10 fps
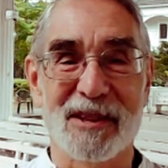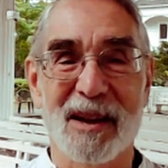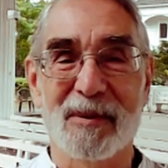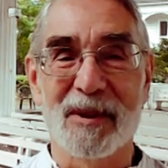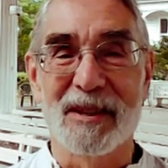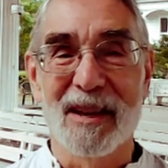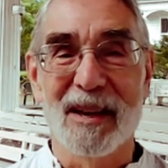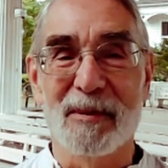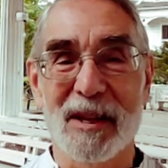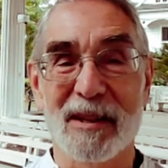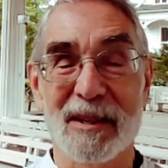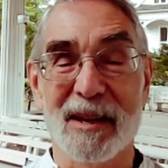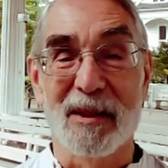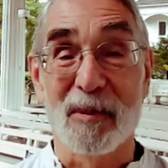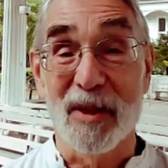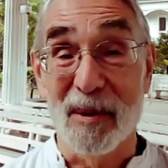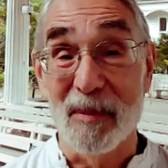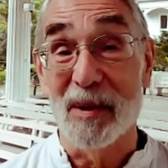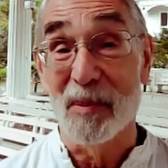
I would I would get together with him, and